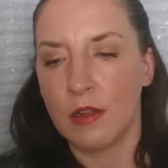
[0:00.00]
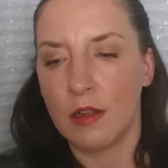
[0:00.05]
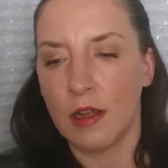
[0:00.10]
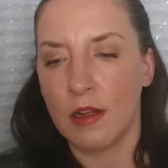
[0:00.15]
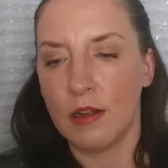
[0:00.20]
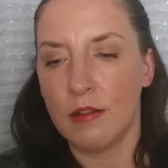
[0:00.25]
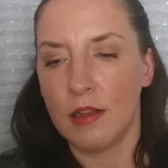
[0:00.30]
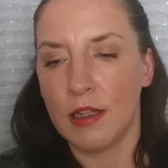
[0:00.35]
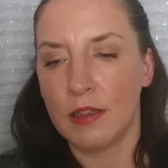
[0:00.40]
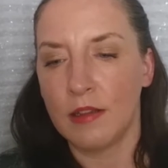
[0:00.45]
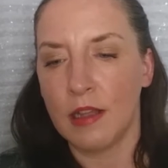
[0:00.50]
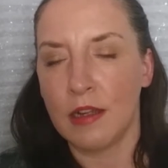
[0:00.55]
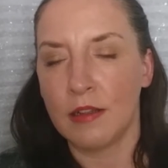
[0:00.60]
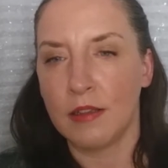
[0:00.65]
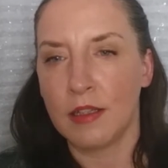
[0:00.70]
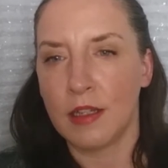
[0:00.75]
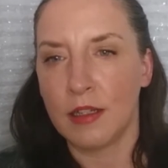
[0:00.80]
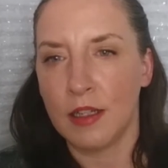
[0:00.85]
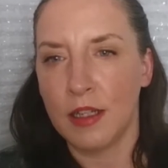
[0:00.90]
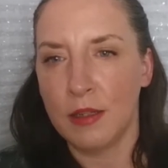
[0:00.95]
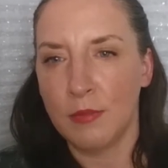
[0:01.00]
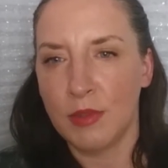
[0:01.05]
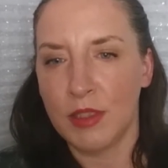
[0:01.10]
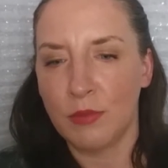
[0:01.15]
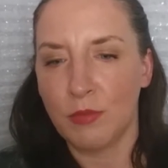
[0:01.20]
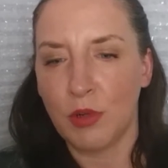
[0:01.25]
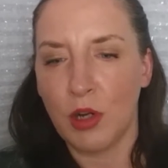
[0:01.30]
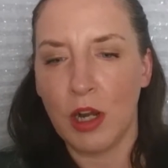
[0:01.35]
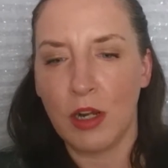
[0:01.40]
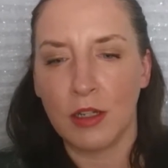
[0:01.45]
I like that. That keeps
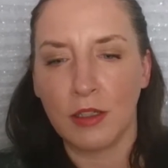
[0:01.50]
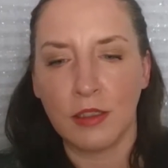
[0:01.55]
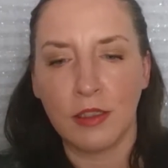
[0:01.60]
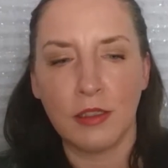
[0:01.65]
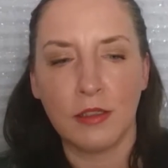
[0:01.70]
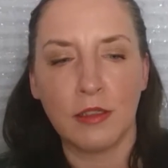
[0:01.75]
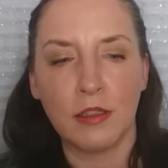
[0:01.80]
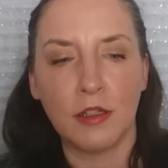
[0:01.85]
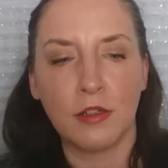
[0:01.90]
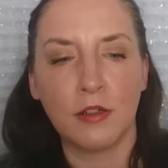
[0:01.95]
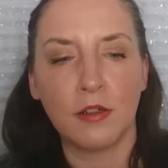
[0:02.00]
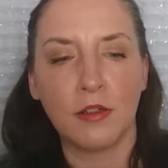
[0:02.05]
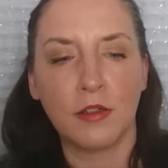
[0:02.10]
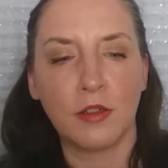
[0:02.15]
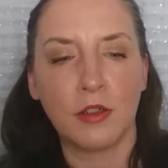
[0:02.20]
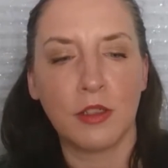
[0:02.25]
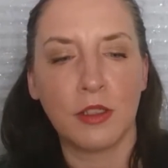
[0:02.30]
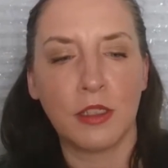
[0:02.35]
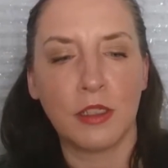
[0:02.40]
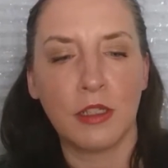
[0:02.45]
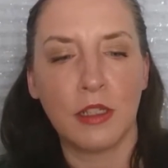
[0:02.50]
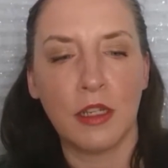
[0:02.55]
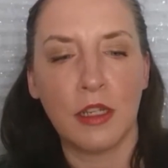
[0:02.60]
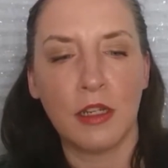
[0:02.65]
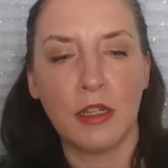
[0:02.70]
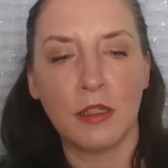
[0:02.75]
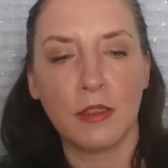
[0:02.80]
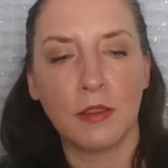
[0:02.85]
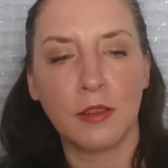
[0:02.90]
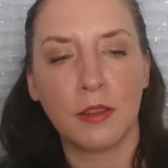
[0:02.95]
the product in there just in
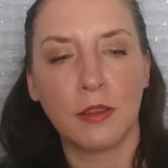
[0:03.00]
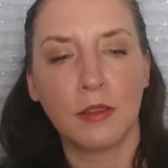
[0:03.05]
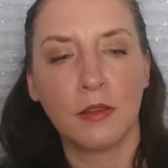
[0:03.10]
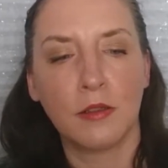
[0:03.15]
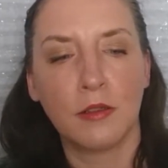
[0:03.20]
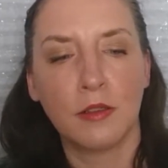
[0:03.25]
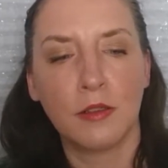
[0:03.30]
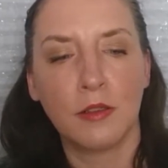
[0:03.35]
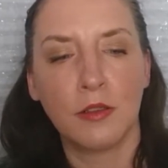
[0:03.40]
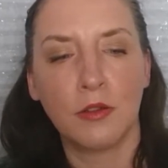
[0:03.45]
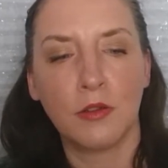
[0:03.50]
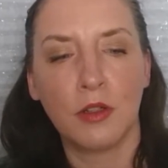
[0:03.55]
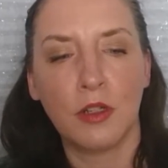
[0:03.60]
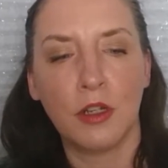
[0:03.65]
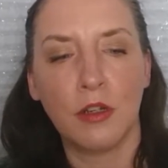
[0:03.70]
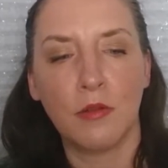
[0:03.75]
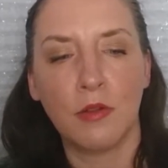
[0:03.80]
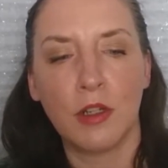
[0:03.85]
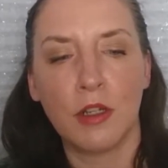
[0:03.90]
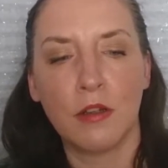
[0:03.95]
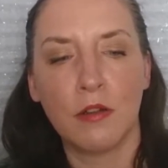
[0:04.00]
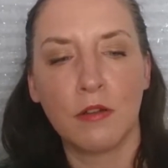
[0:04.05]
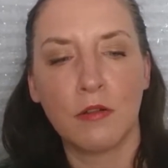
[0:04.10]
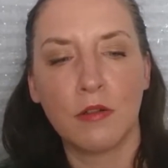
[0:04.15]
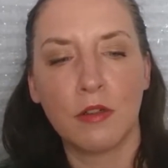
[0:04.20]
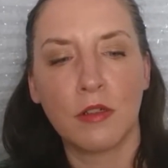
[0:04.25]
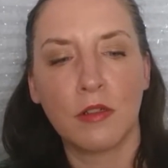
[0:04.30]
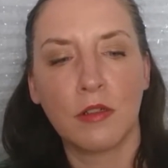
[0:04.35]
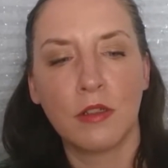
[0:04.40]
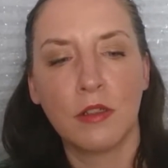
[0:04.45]
case. So here we go.